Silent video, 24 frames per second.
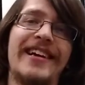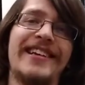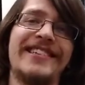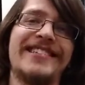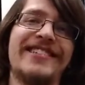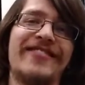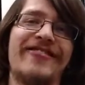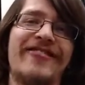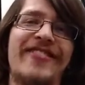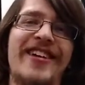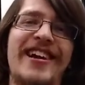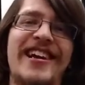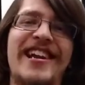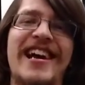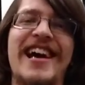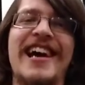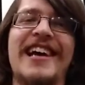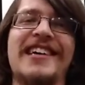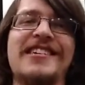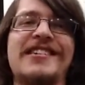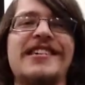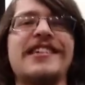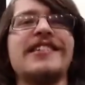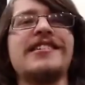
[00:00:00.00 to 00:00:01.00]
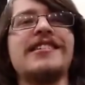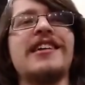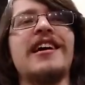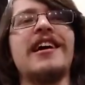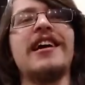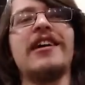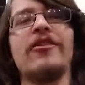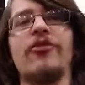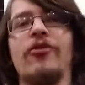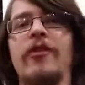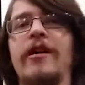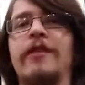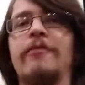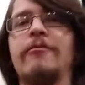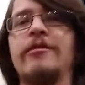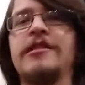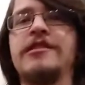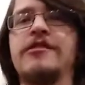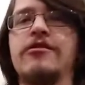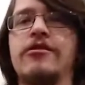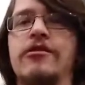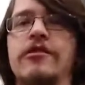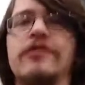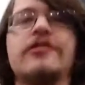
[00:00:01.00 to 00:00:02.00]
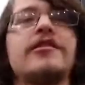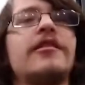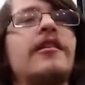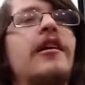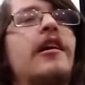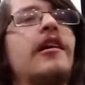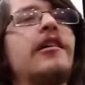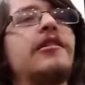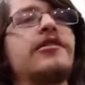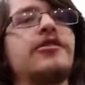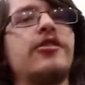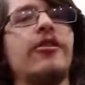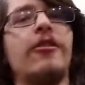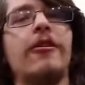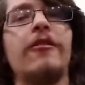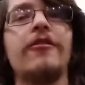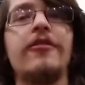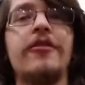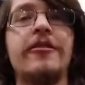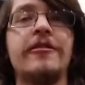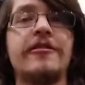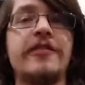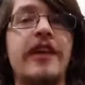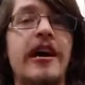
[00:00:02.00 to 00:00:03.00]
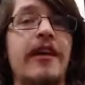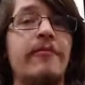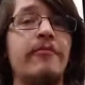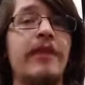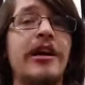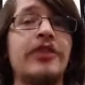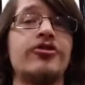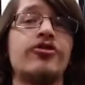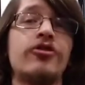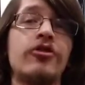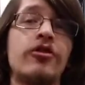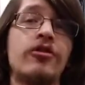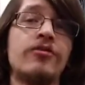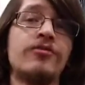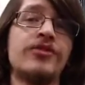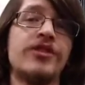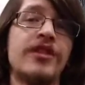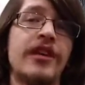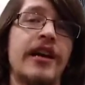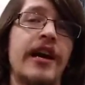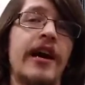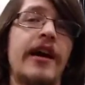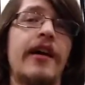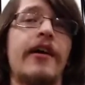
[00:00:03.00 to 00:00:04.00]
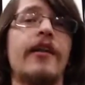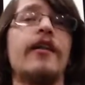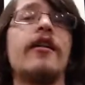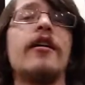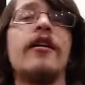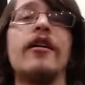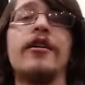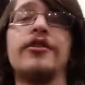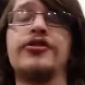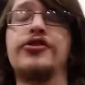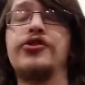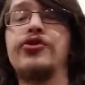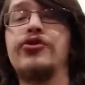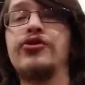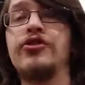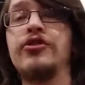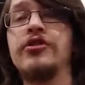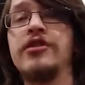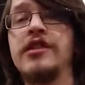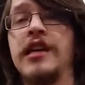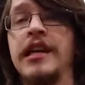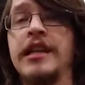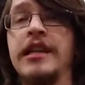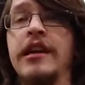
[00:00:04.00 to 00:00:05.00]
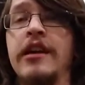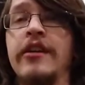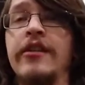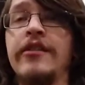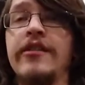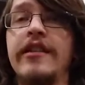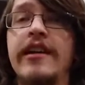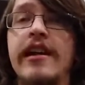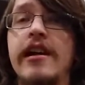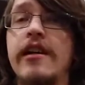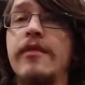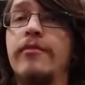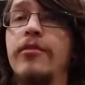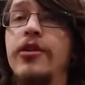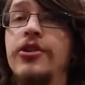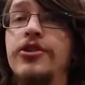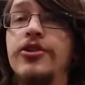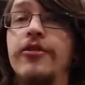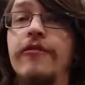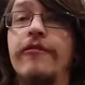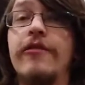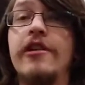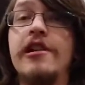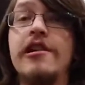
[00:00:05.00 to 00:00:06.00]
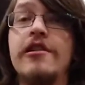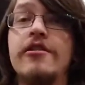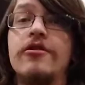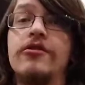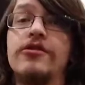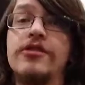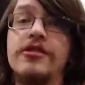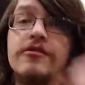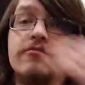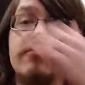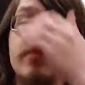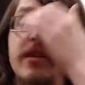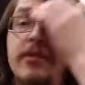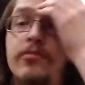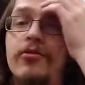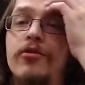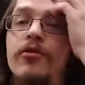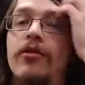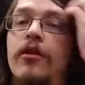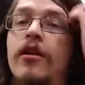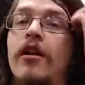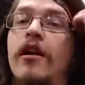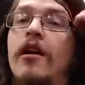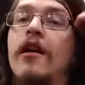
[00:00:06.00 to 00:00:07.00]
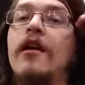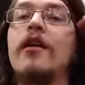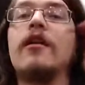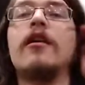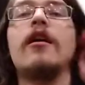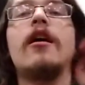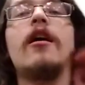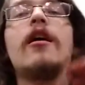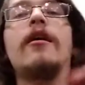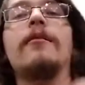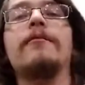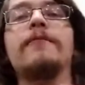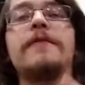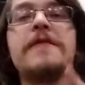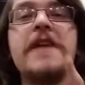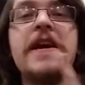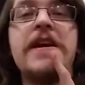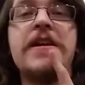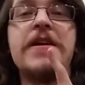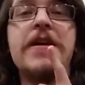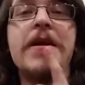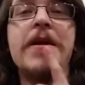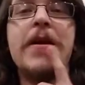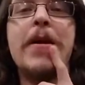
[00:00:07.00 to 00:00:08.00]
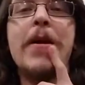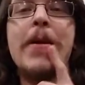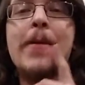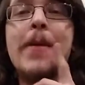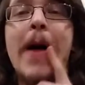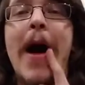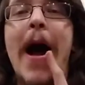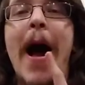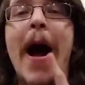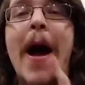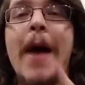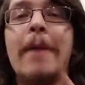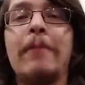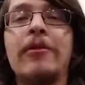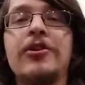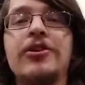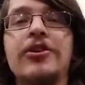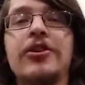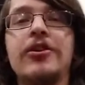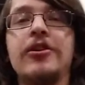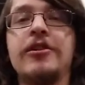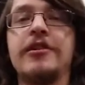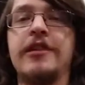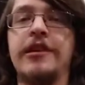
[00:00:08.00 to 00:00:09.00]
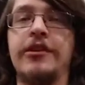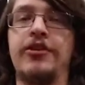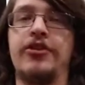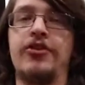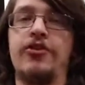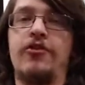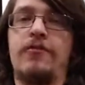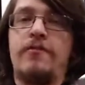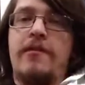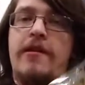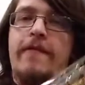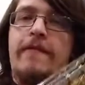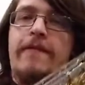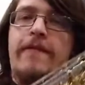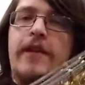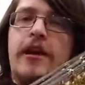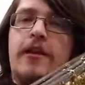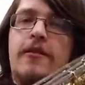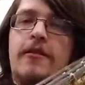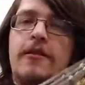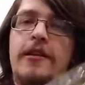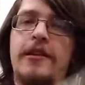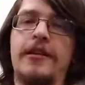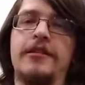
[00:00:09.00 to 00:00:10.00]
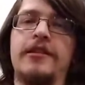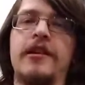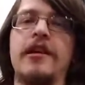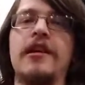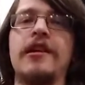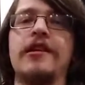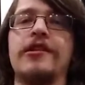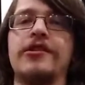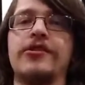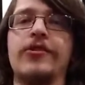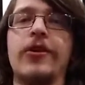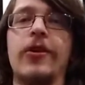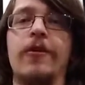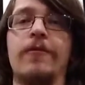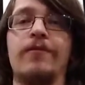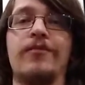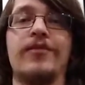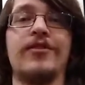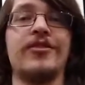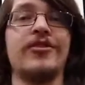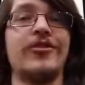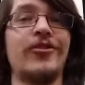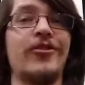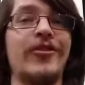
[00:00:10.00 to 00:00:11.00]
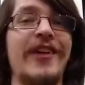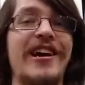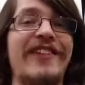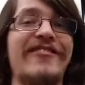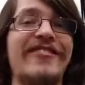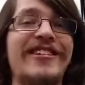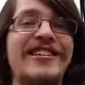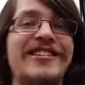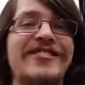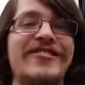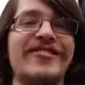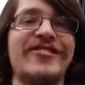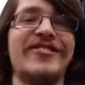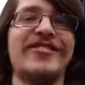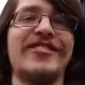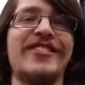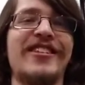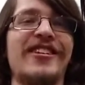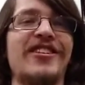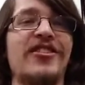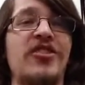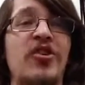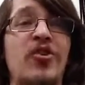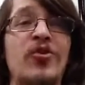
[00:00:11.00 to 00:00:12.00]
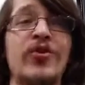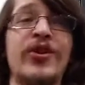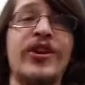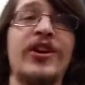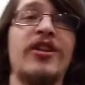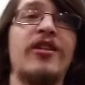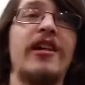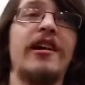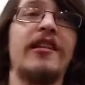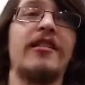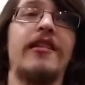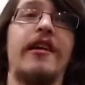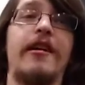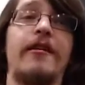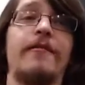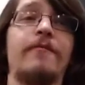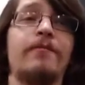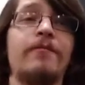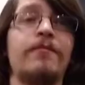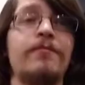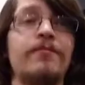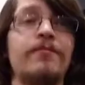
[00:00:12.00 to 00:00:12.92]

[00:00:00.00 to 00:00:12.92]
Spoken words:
It's a great access, great resource. So there's got metronomes, they got tuners on there, they got a bunch of videos of people teaching you about embouchure, teaching you about fingerings. So it's a great resource. Don't neglect that.